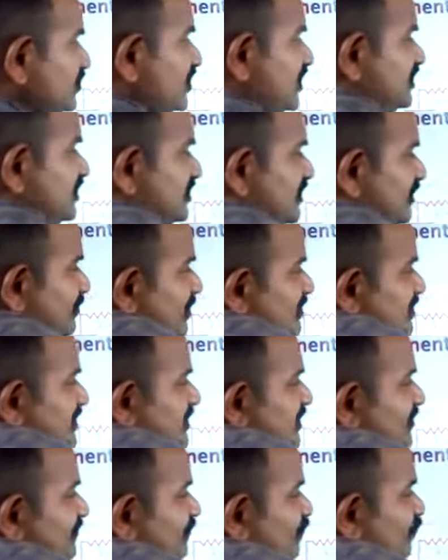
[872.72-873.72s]
CMOS
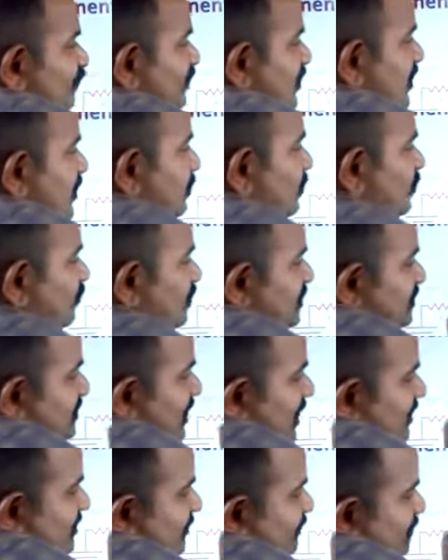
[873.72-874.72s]
CD4511 is
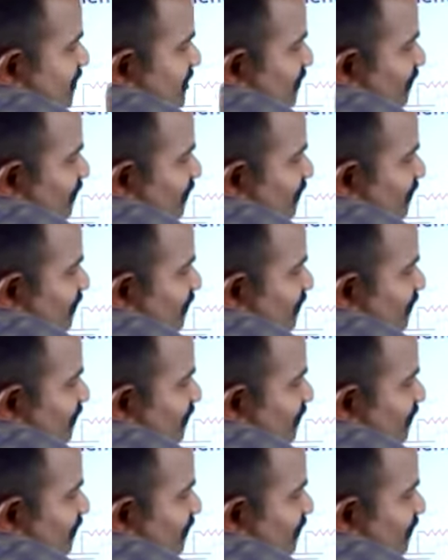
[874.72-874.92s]
accepting the